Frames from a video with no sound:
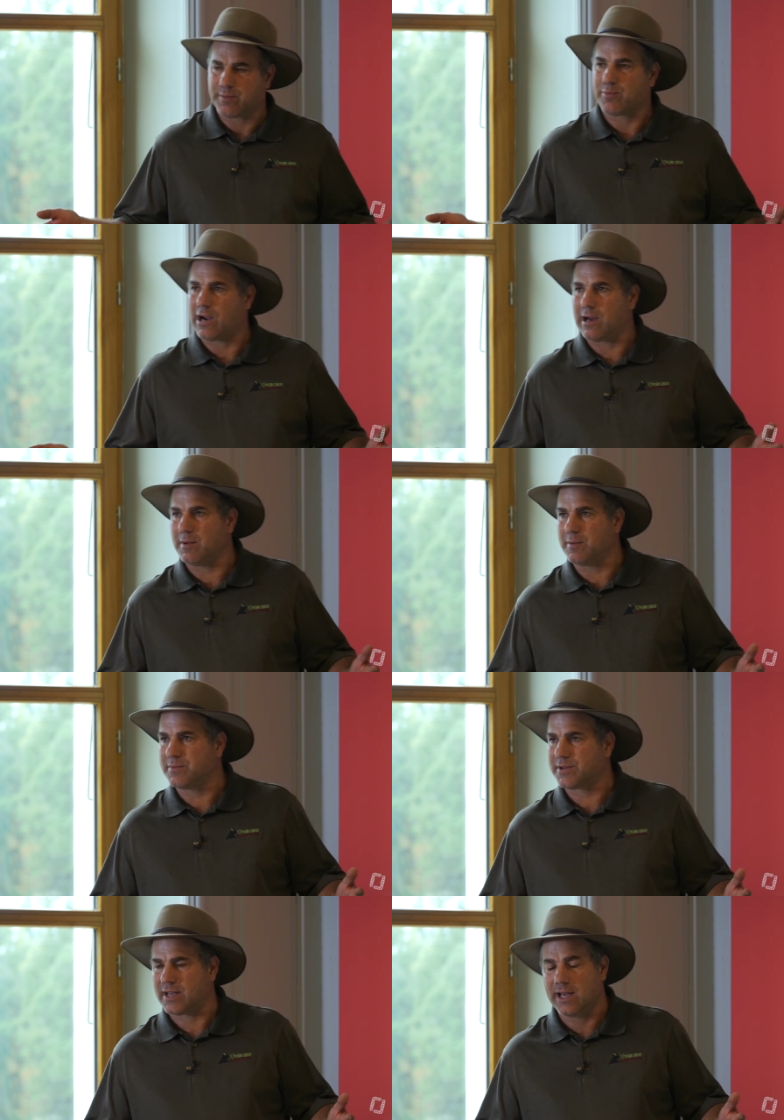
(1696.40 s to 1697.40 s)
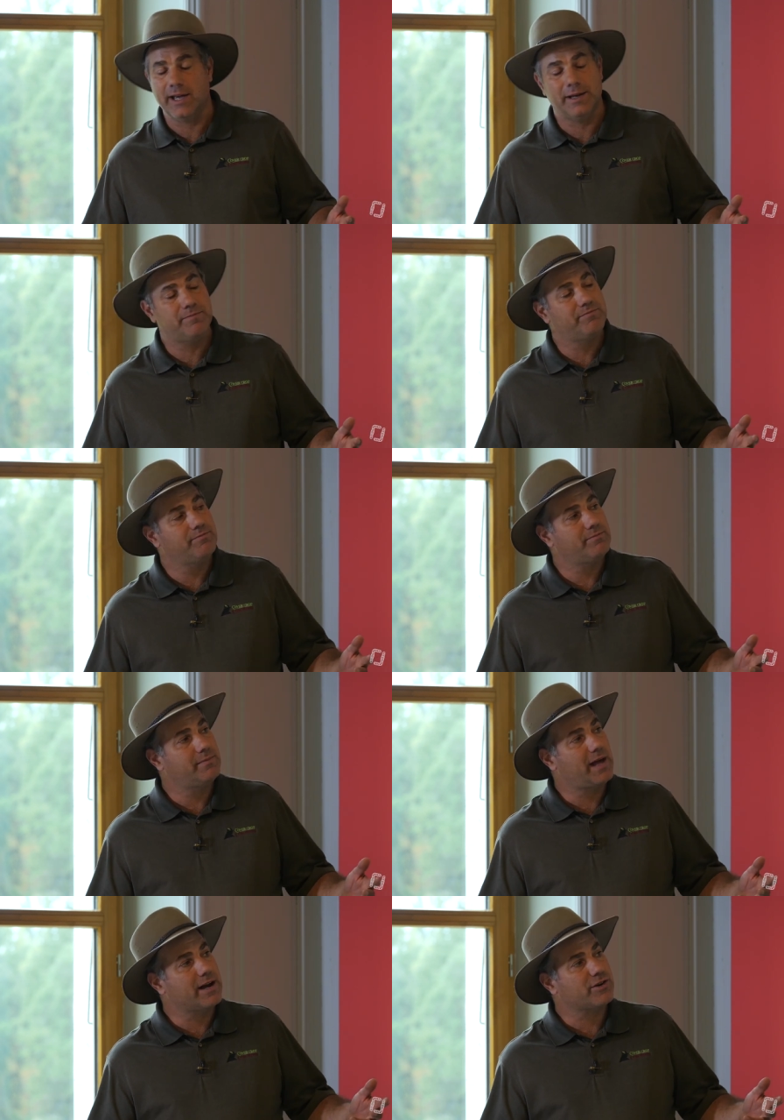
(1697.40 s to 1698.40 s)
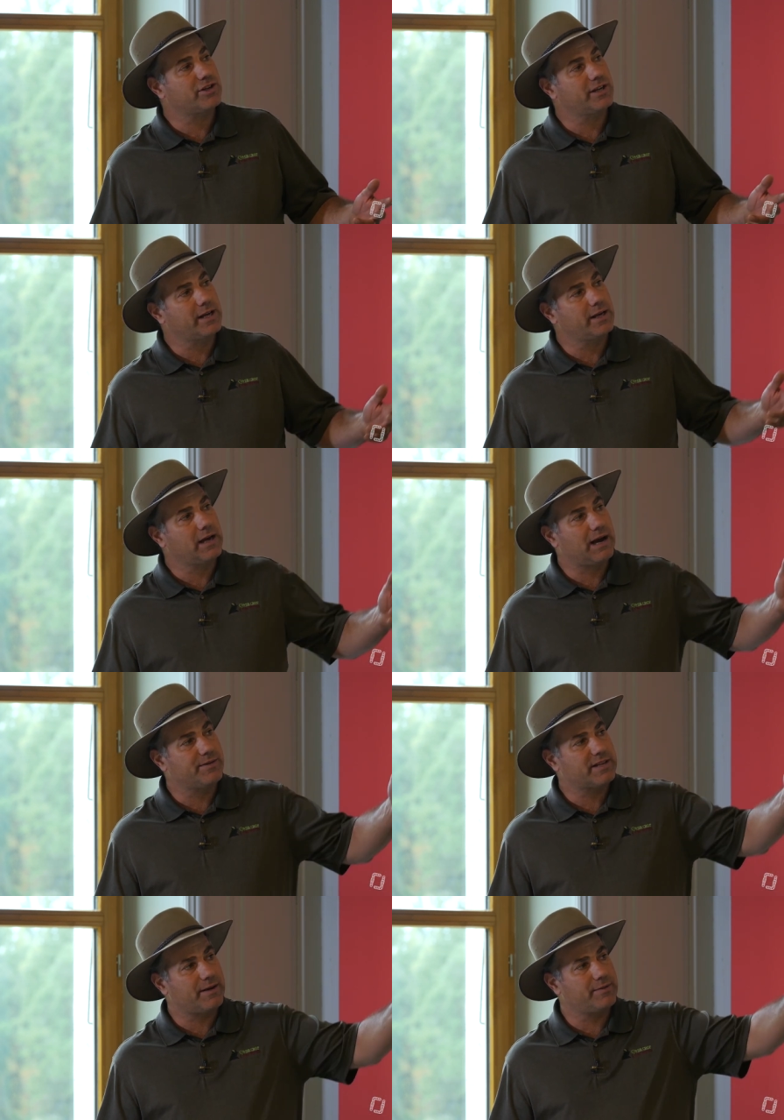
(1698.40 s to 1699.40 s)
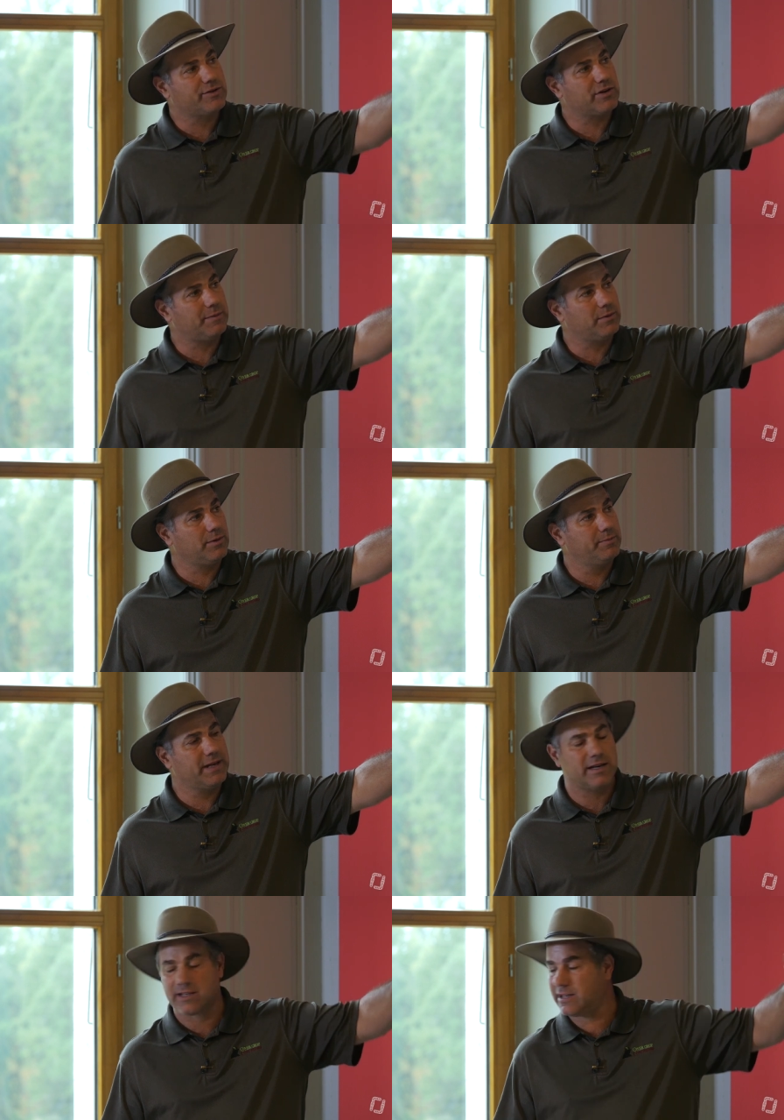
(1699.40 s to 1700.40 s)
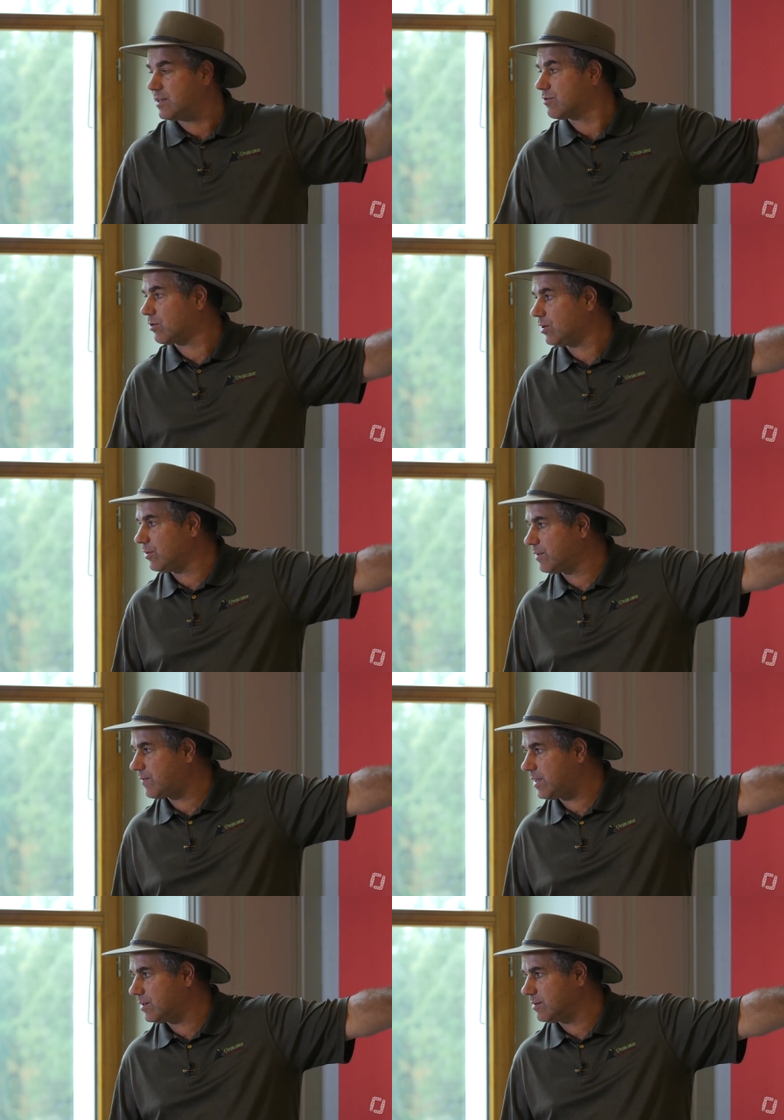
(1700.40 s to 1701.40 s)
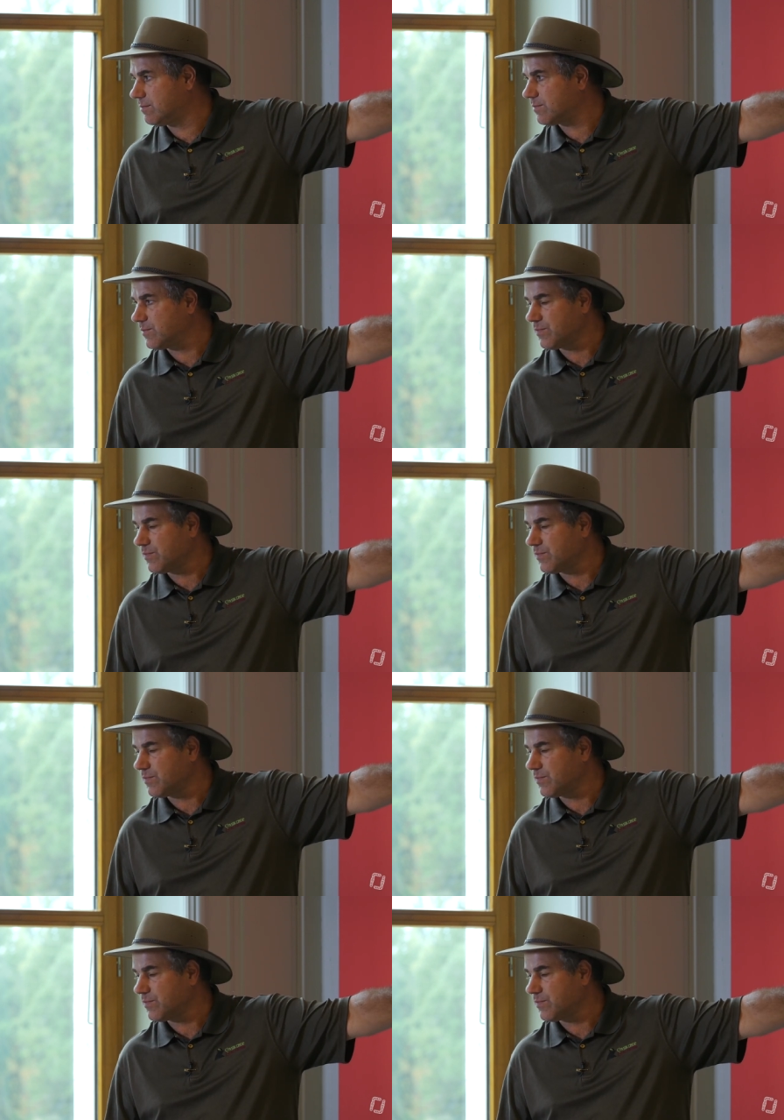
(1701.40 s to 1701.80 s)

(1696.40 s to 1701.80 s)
for problems, and actually I was having trouble because I didn't roll the field,